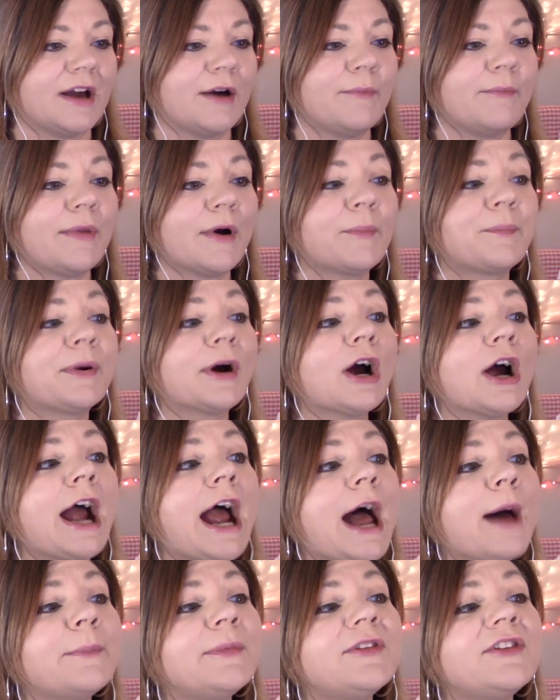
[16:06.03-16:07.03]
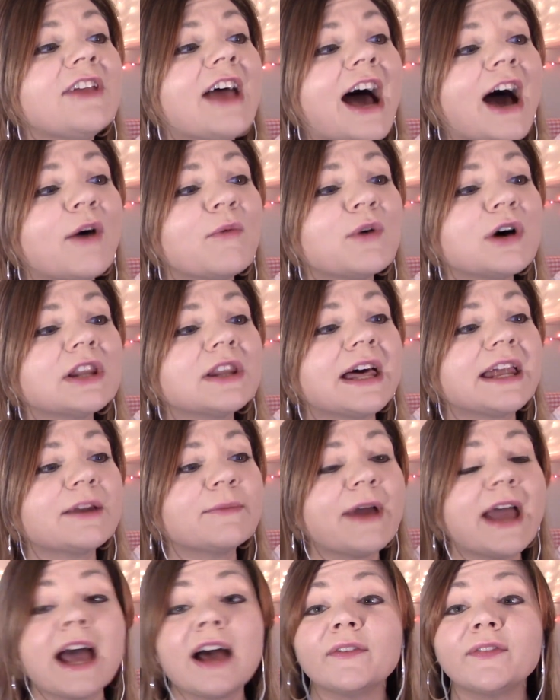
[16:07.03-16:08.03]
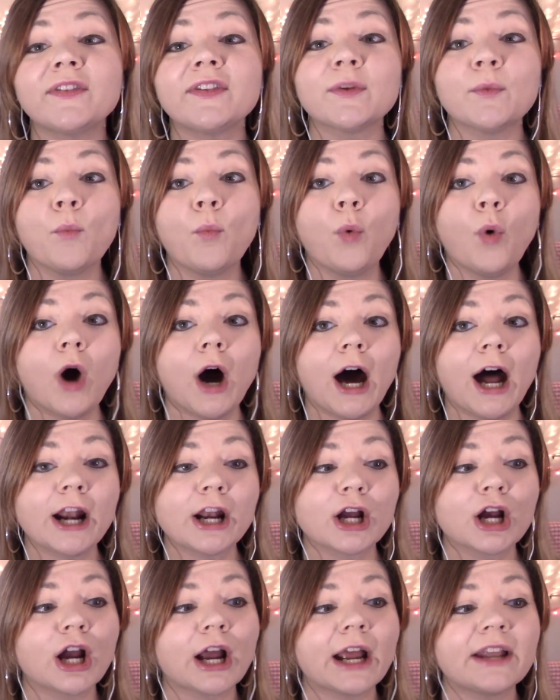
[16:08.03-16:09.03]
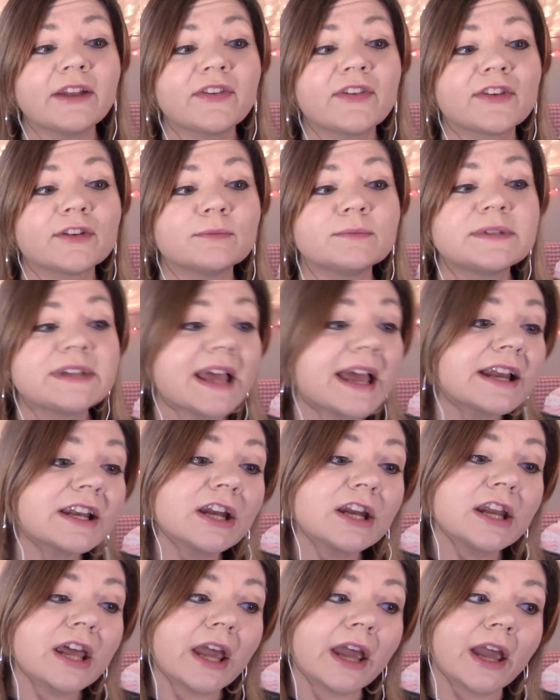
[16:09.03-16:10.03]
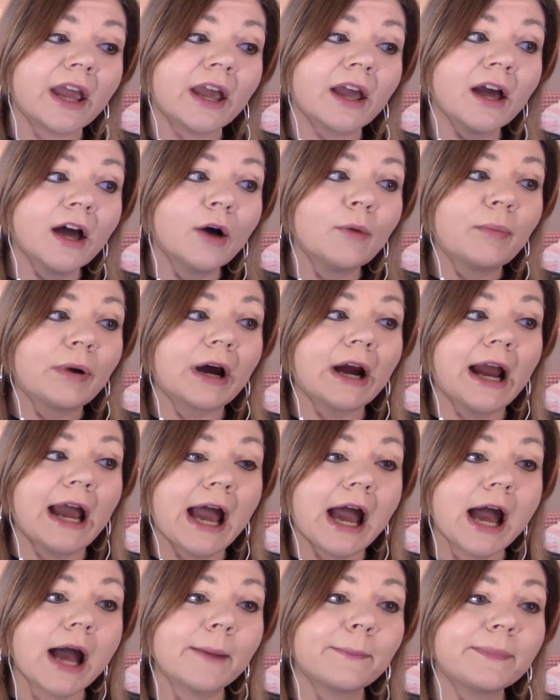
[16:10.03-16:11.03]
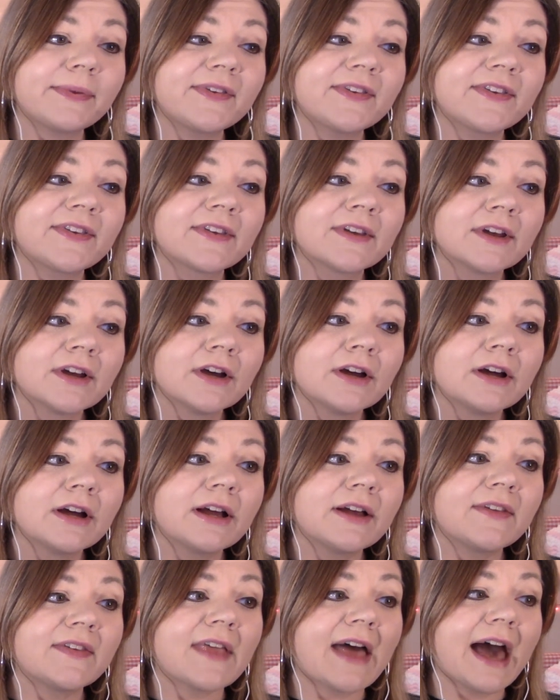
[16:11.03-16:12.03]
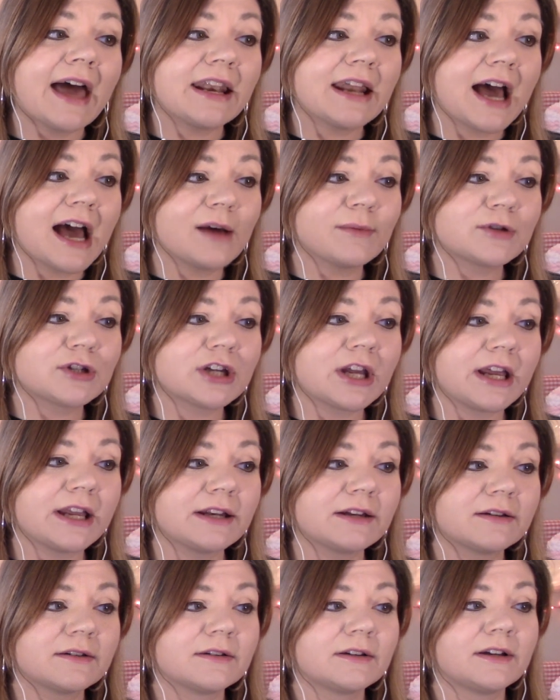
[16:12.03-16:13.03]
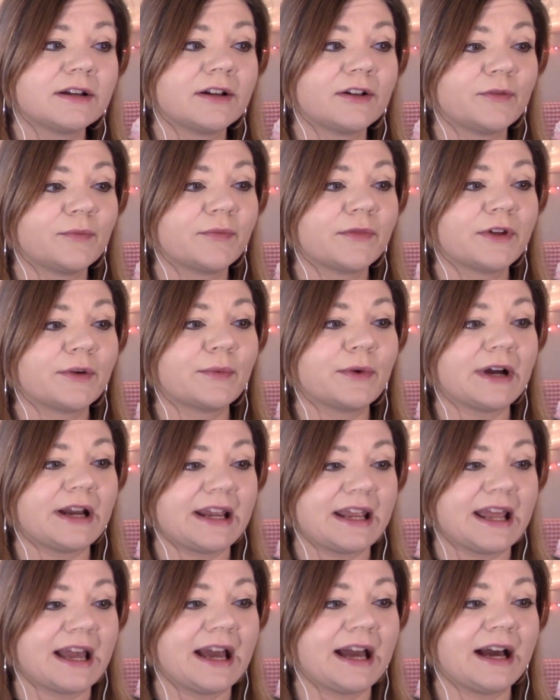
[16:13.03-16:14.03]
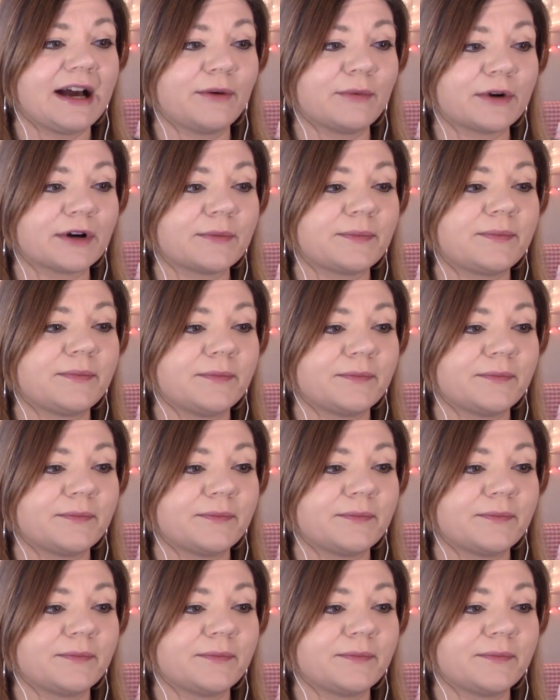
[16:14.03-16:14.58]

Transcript: But perhaps now we'll let him have some water and some dignity. Perhaps. Is that an option? We're, yeah, we're...